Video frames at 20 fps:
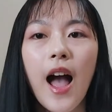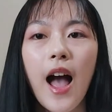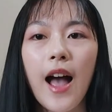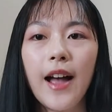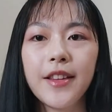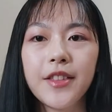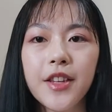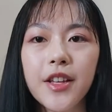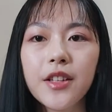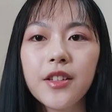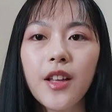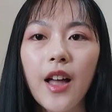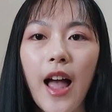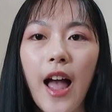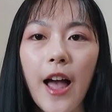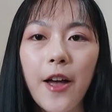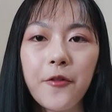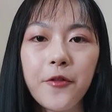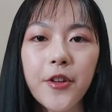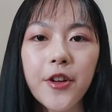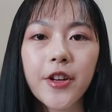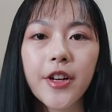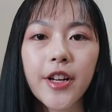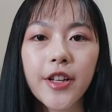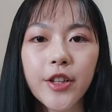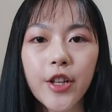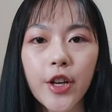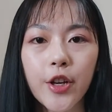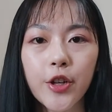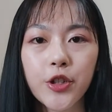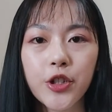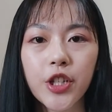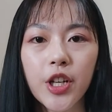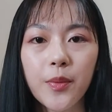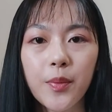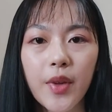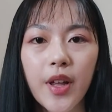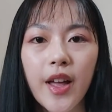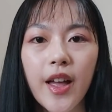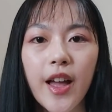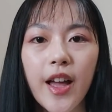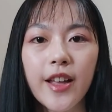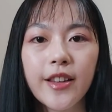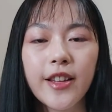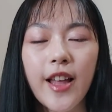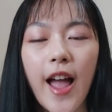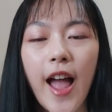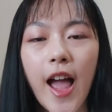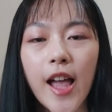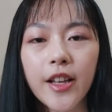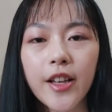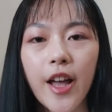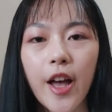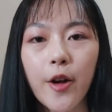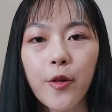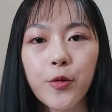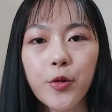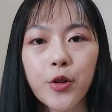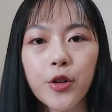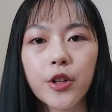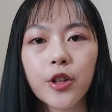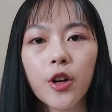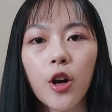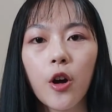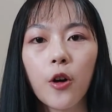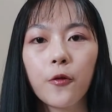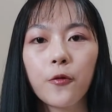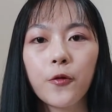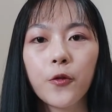I did a half-year internship in the head counter of